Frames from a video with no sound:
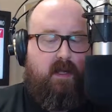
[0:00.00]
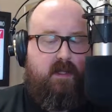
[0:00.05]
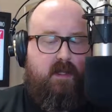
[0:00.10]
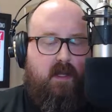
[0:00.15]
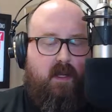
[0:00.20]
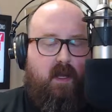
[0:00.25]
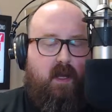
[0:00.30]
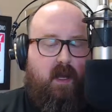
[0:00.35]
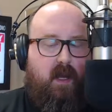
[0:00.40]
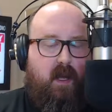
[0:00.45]

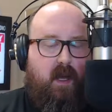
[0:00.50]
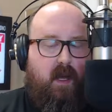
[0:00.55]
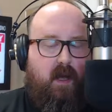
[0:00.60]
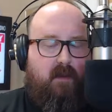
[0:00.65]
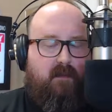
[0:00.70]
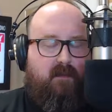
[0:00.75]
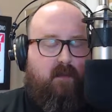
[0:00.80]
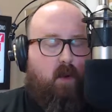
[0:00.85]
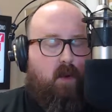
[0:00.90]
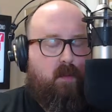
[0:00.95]
He's
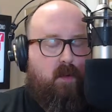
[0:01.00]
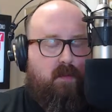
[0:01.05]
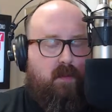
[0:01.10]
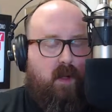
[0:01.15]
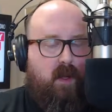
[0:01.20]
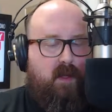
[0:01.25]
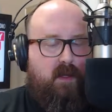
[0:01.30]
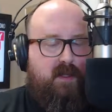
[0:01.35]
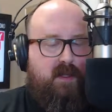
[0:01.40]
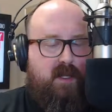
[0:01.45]
a former
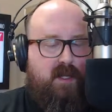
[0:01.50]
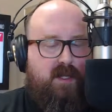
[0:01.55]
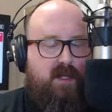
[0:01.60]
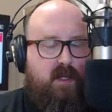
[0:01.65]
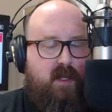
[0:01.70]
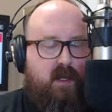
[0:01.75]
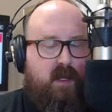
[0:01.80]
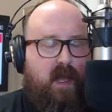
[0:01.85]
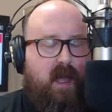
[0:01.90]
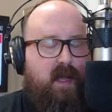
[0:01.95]

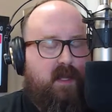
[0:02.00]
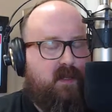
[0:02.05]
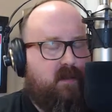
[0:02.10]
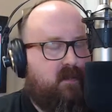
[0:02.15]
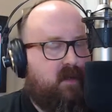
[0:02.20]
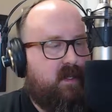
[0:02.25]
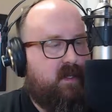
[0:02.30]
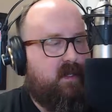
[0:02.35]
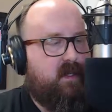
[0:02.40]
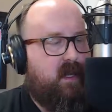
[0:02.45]
politician and
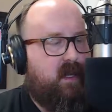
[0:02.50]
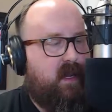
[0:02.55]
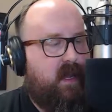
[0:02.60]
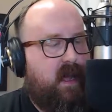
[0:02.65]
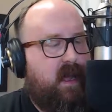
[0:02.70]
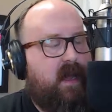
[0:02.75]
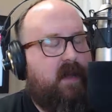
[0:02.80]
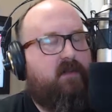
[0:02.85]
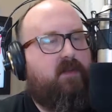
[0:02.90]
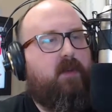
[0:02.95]
activist,
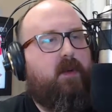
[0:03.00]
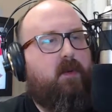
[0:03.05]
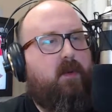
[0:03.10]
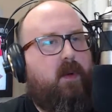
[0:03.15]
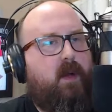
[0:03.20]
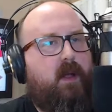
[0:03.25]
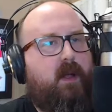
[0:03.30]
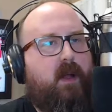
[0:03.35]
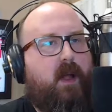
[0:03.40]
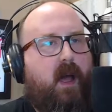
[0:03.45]
and
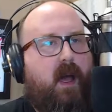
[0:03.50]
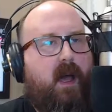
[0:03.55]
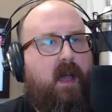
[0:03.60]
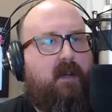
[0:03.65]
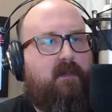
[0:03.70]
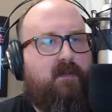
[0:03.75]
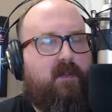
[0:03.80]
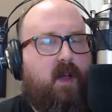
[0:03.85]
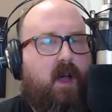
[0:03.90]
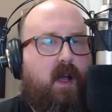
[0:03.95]
everyone
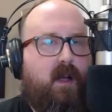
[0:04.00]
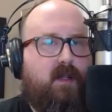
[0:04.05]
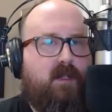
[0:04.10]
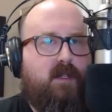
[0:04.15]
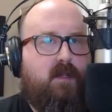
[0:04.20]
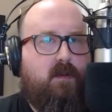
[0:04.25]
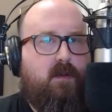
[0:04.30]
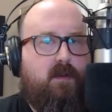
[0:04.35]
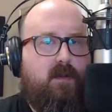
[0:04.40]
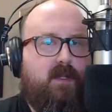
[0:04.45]
I've
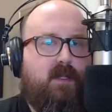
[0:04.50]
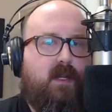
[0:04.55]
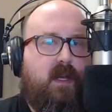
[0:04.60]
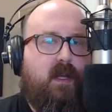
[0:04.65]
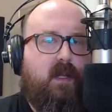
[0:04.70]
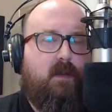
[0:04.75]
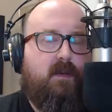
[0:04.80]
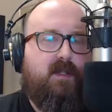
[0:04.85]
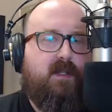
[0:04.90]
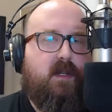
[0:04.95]
talked to who
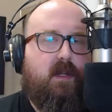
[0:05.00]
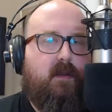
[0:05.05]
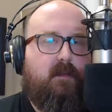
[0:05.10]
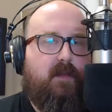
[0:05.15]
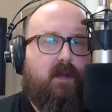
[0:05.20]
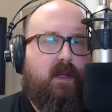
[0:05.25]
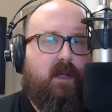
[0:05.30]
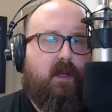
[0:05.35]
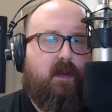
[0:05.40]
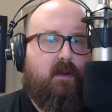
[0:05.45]
said he was going to
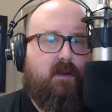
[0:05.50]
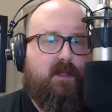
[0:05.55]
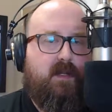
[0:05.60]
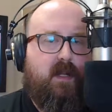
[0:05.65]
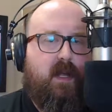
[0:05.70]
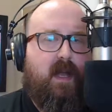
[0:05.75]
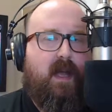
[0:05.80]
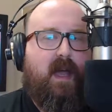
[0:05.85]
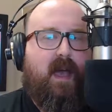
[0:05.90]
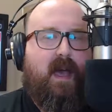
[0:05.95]
be here
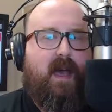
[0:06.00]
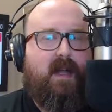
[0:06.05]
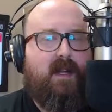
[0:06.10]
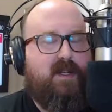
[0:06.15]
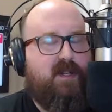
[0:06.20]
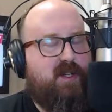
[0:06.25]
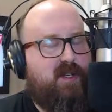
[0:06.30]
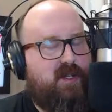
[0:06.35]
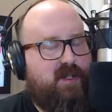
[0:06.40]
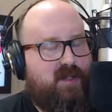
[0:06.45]
today had
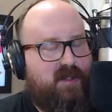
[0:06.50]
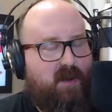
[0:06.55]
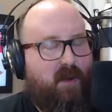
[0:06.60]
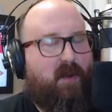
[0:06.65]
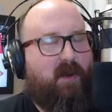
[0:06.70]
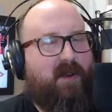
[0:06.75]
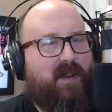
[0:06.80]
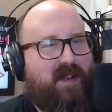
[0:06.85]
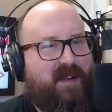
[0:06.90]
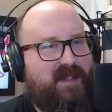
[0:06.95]
a
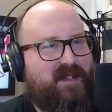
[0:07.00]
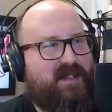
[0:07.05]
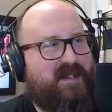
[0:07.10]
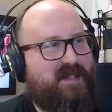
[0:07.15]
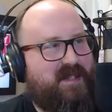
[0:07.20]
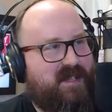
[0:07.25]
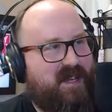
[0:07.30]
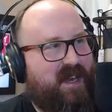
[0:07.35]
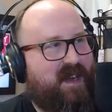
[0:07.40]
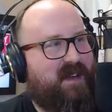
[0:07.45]
story to
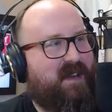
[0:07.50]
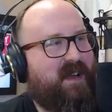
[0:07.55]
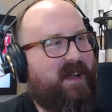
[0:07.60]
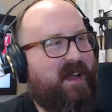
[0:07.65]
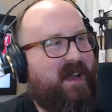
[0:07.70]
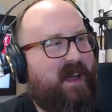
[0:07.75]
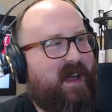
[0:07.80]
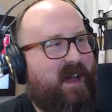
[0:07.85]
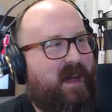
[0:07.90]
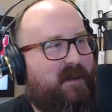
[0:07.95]
share
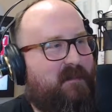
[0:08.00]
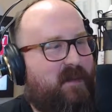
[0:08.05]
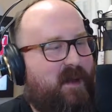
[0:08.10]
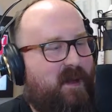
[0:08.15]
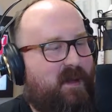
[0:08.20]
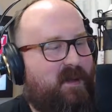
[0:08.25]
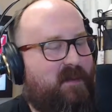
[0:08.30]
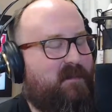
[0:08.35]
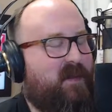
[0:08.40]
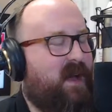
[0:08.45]

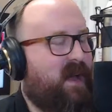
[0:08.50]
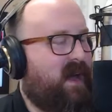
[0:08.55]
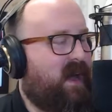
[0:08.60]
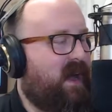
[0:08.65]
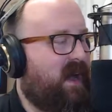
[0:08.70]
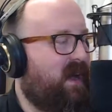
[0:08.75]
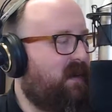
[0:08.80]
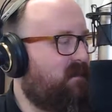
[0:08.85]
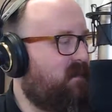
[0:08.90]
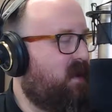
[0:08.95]
about him.
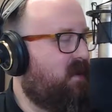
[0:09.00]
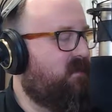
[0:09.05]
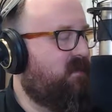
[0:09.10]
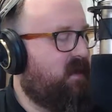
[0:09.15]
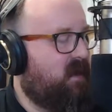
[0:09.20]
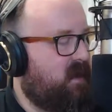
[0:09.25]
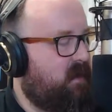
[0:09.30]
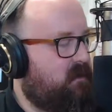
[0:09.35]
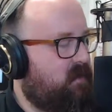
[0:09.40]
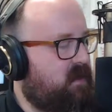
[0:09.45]
I'm
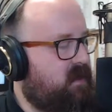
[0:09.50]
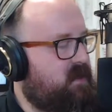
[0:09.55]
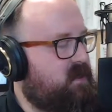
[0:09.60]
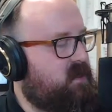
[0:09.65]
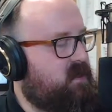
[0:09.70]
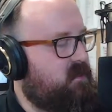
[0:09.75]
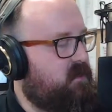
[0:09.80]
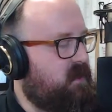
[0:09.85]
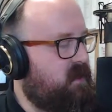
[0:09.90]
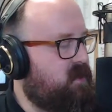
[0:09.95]
very
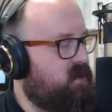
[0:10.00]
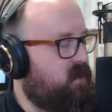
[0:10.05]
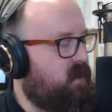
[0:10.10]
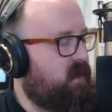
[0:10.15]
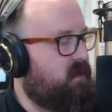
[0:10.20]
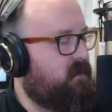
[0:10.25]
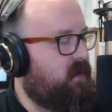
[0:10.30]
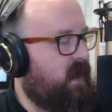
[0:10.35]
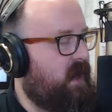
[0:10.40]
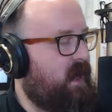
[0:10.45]
pleased to be
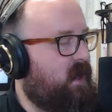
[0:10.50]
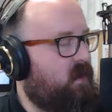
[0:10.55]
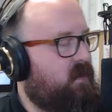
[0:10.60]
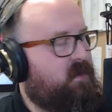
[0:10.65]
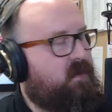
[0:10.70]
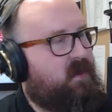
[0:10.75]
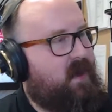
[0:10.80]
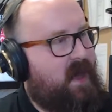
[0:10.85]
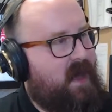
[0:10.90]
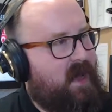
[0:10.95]
joined by
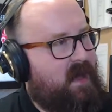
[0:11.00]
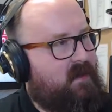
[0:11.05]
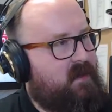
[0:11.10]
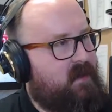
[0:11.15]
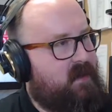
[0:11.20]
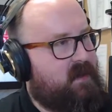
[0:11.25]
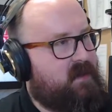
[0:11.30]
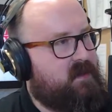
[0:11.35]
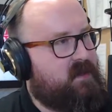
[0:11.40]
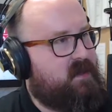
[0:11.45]
Arthur
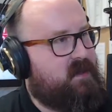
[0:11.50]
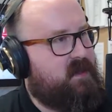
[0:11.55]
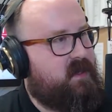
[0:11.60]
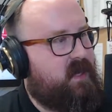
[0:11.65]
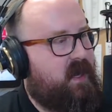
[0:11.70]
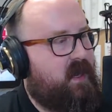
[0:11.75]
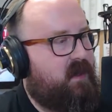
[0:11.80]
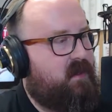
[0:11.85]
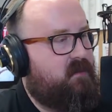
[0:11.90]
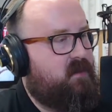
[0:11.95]
Hadland
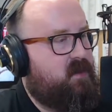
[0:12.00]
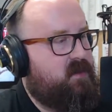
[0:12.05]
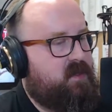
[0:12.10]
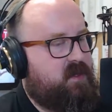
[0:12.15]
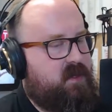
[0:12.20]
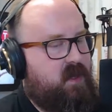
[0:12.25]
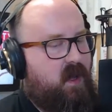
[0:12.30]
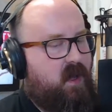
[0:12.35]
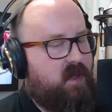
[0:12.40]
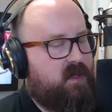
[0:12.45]
today on
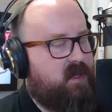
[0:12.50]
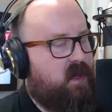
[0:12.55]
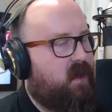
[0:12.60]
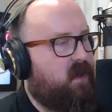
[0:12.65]
Moose Talks.